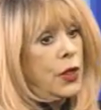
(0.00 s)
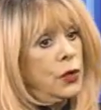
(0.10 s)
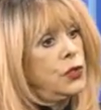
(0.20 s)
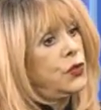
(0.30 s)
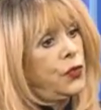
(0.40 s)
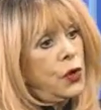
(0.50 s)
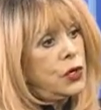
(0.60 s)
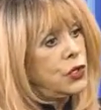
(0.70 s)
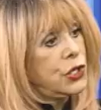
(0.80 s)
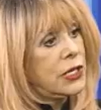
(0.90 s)
those
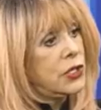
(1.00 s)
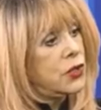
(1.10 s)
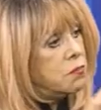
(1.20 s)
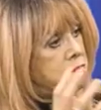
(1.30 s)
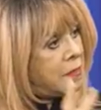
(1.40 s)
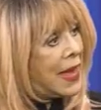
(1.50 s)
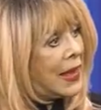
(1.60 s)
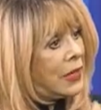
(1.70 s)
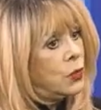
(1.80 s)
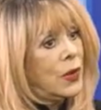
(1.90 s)
furnishings are
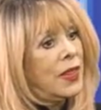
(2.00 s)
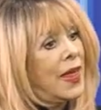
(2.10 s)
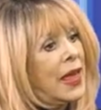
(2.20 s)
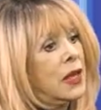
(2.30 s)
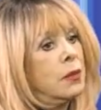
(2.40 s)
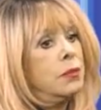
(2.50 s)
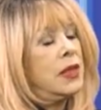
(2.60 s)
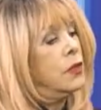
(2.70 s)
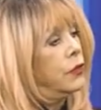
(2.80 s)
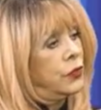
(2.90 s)
made where they can
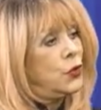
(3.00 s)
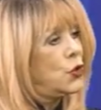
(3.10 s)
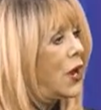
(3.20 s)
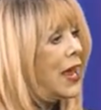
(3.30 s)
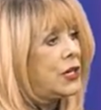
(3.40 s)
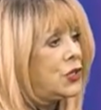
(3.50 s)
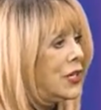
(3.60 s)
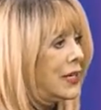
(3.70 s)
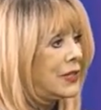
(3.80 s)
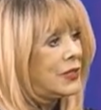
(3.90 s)
be the future
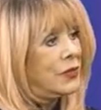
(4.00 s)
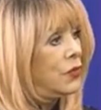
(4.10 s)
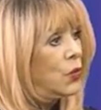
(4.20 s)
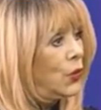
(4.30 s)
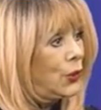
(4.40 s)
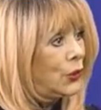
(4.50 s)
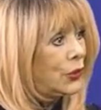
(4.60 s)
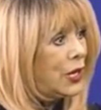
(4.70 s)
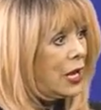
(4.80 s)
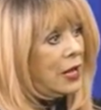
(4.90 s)
antiques of the
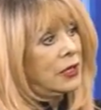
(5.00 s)
world.